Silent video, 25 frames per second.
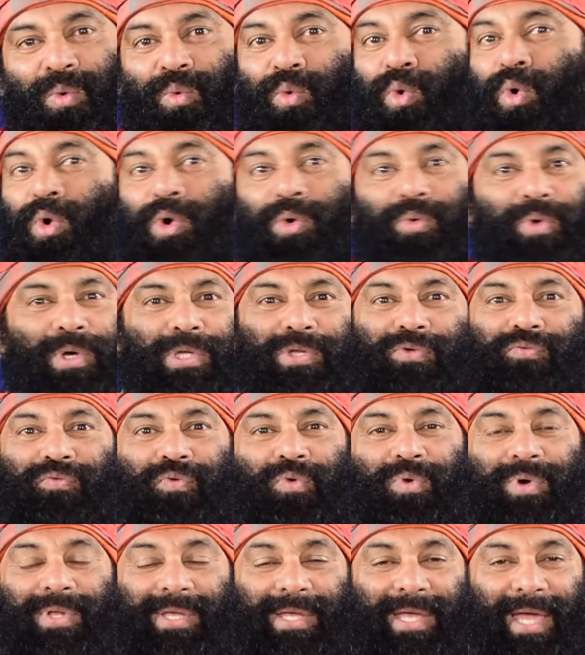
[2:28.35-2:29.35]
Oh, it was a
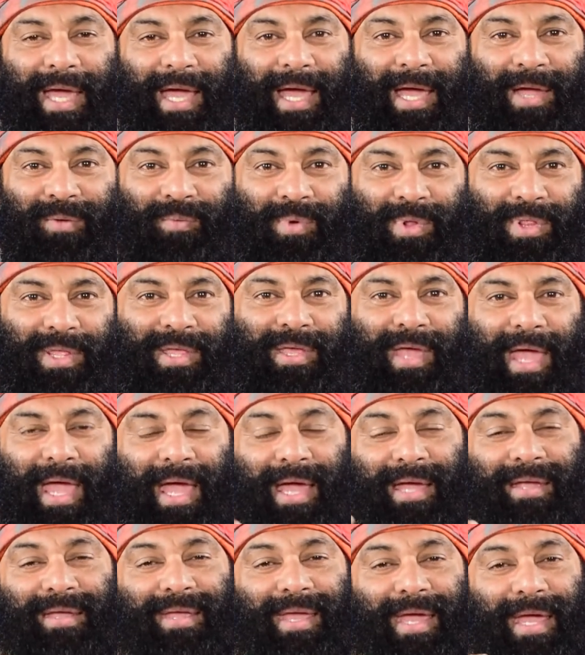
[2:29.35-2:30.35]
full gang. When
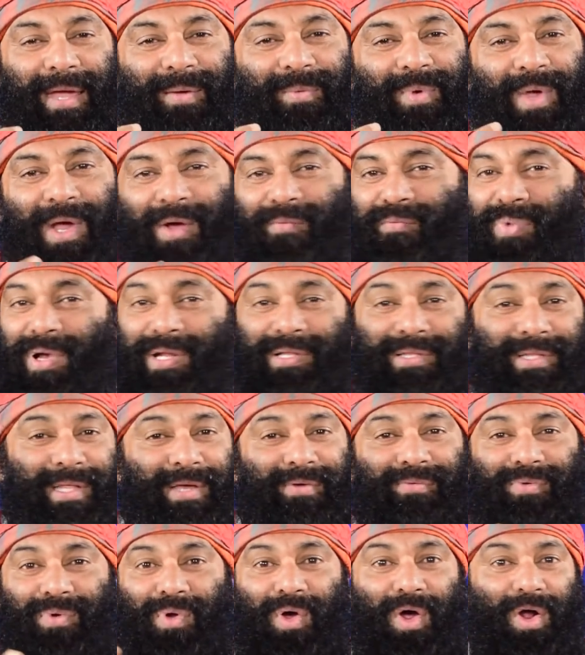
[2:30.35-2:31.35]
gang came, and they
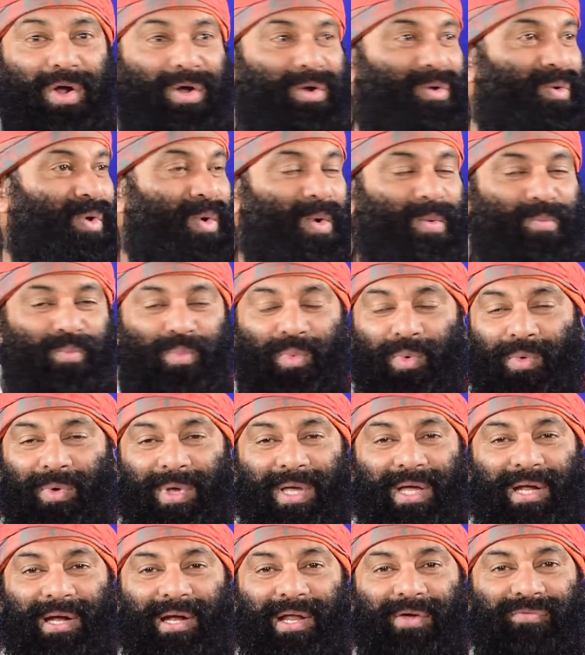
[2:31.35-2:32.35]
were all
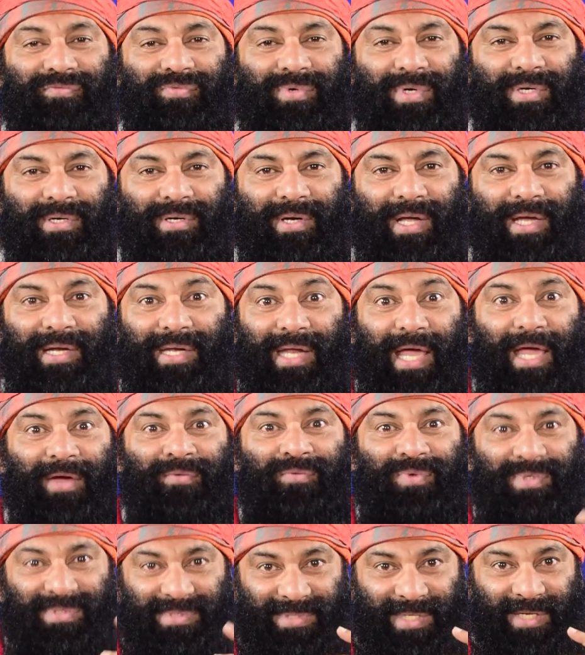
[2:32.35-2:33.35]
moving left and right. I
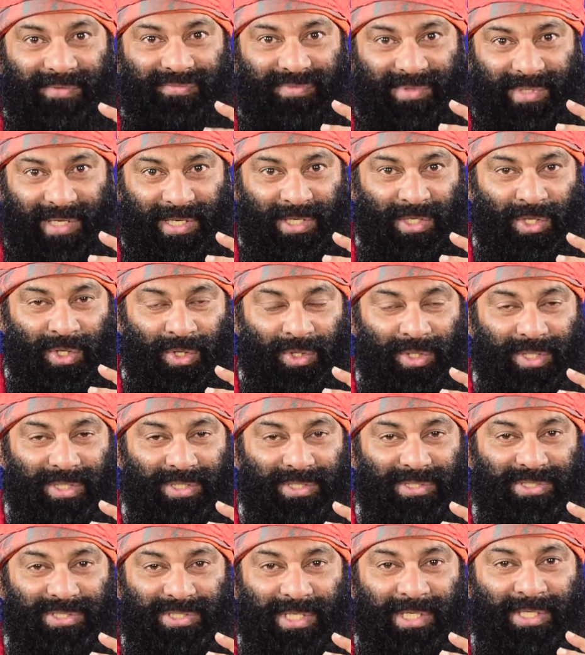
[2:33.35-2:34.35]
was left alone in
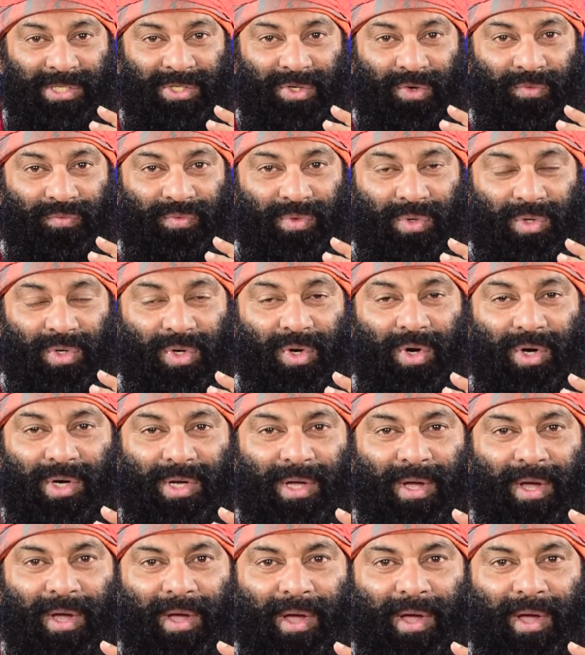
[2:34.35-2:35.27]
the center of the road.